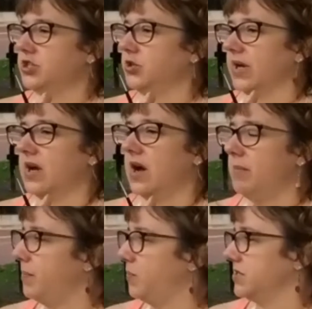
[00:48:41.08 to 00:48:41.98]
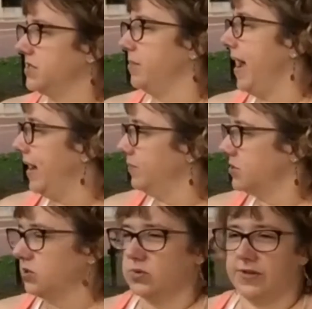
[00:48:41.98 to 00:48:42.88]
You can come up with some
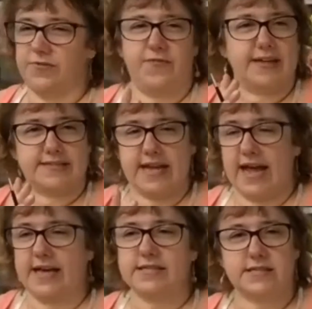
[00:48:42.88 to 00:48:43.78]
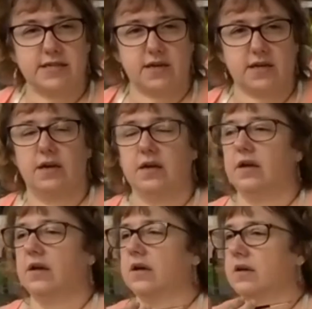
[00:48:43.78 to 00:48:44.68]
absolutely fantastic
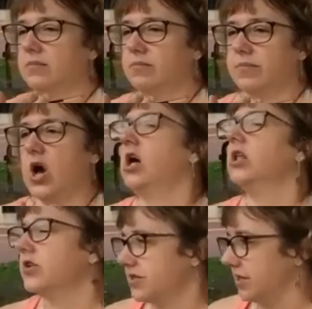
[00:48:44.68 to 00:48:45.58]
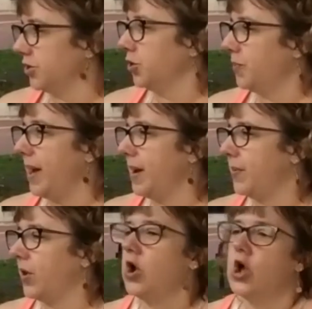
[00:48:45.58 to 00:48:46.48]
colors on your
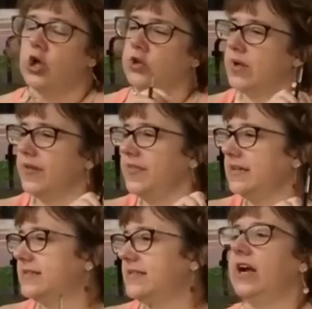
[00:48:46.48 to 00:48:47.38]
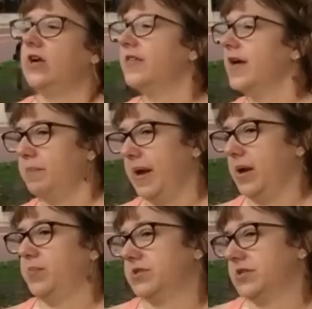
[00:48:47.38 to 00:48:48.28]
paper. You can then tear that
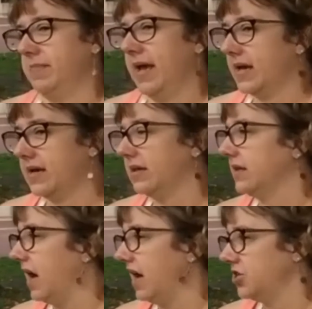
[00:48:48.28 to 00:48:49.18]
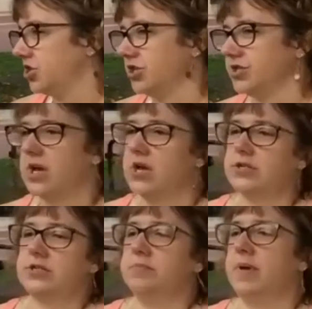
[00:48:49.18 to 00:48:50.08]
paper to make collages,
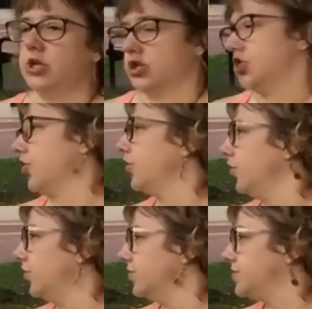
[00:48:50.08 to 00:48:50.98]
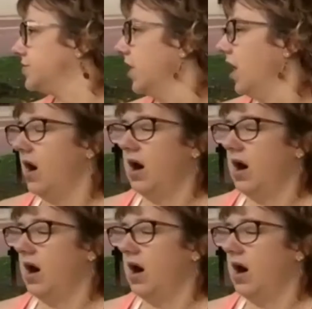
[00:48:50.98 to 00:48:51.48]
to make journals,